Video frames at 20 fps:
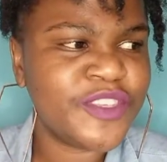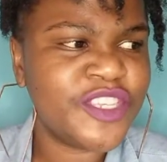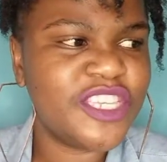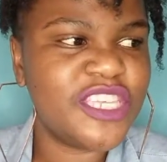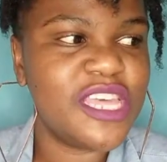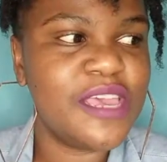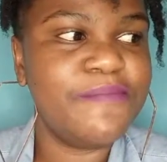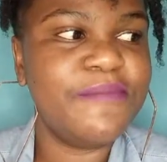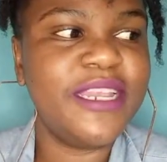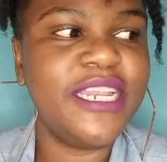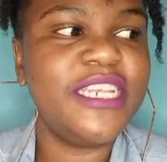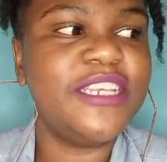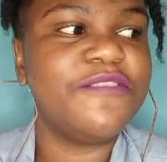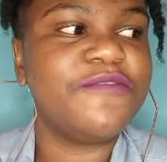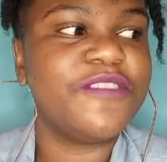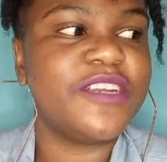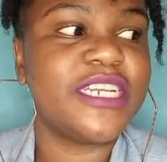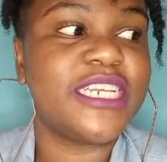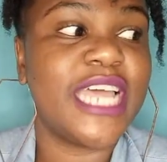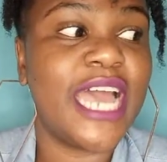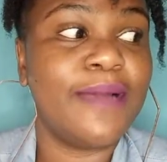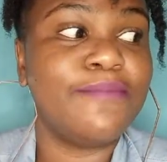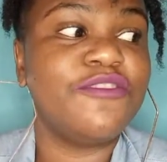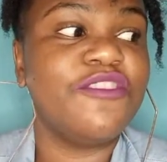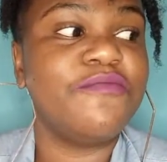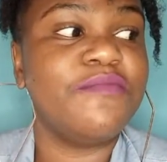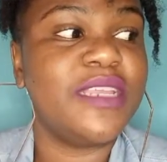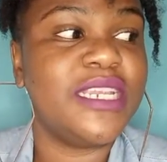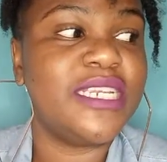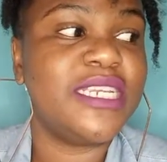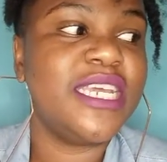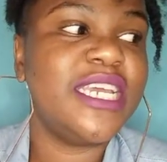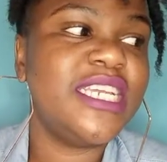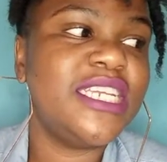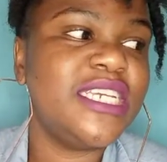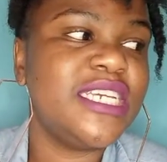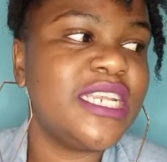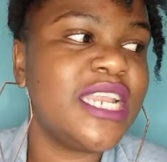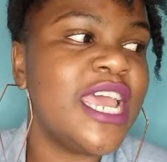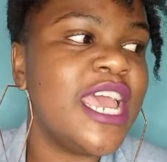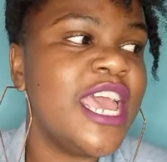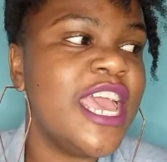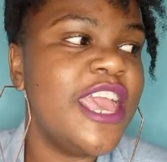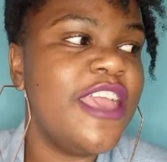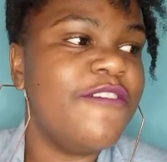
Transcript: So there are many different types of meditation.